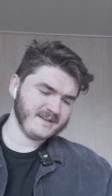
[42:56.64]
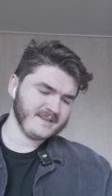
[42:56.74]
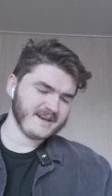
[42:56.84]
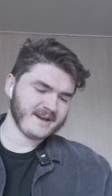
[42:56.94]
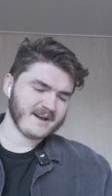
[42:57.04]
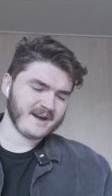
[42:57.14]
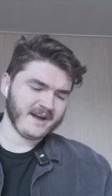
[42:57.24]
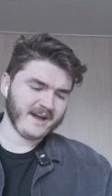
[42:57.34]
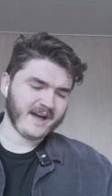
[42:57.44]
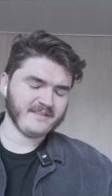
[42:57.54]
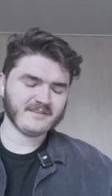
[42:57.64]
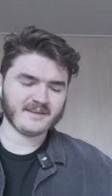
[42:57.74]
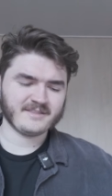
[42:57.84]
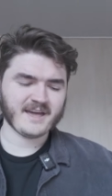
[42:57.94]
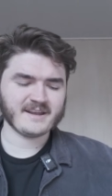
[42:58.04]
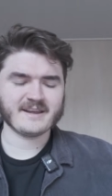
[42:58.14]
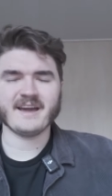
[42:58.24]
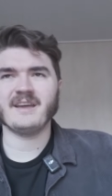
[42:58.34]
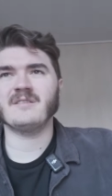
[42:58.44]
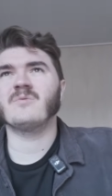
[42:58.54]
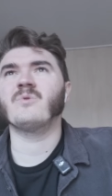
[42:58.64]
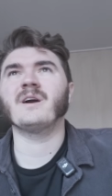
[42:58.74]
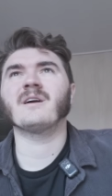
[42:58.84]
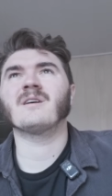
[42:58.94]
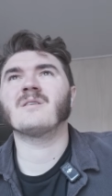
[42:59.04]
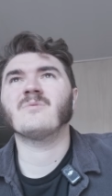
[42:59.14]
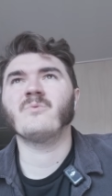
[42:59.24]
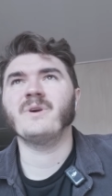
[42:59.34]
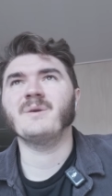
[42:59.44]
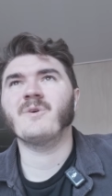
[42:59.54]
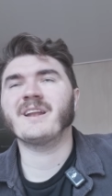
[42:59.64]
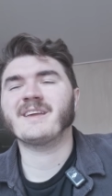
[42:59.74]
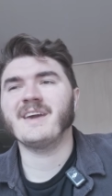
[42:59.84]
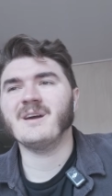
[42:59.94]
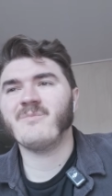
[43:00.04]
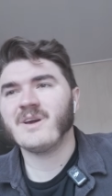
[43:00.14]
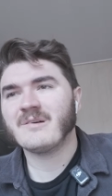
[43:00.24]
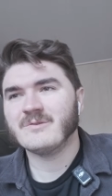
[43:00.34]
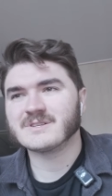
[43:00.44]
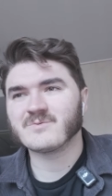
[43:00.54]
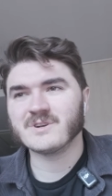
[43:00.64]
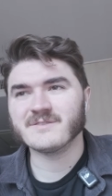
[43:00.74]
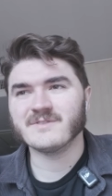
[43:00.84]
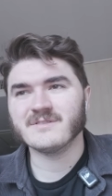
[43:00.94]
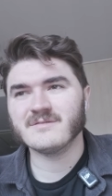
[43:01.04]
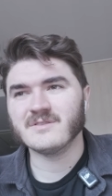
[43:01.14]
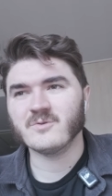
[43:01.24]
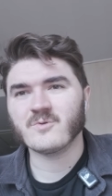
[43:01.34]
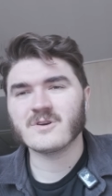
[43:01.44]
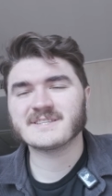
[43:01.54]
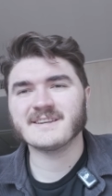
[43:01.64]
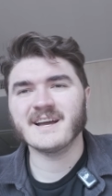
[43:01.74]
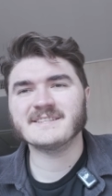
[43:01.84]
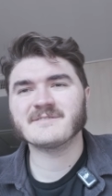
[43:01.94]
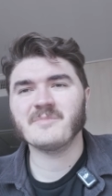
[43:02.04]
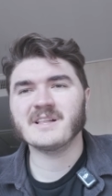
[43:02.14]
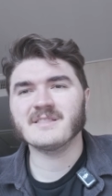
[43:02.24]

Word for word: yeah, I think that night where we went camping was one of the worst nights of my